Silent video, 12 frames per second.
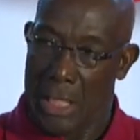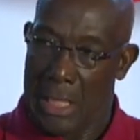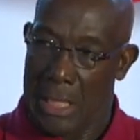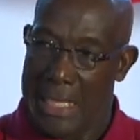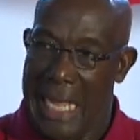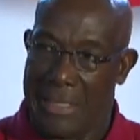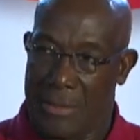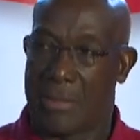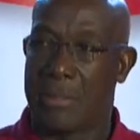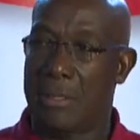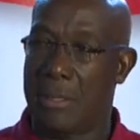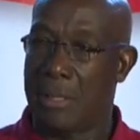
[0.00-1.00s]
That
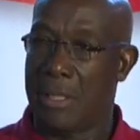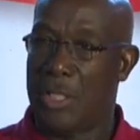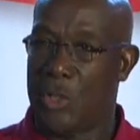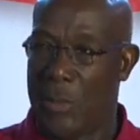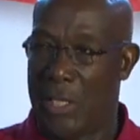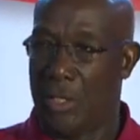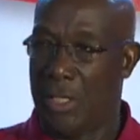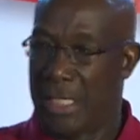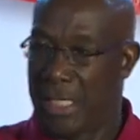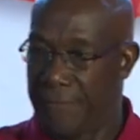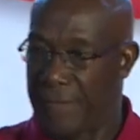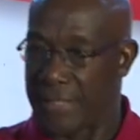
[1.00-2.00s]
is where you're going to
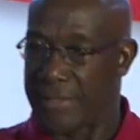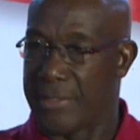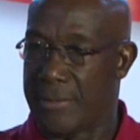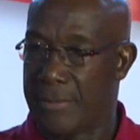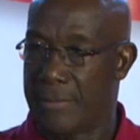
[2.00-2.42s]
get vexed.